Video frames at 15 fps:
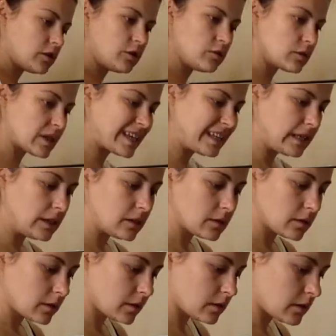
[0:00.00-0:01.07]
use any.
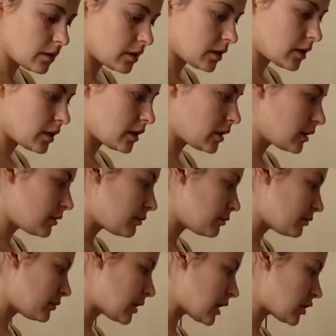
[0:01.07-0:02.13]

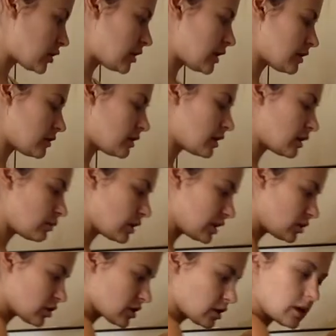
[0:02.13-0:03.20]
Actually, I think I might
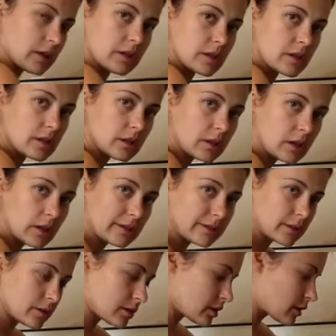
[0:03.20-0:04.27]
just cut this in half
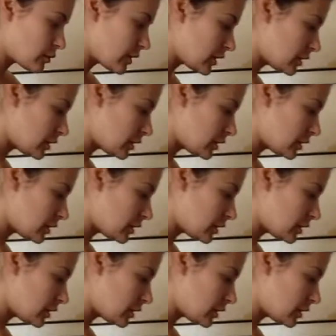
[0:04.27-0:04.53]
because it's quite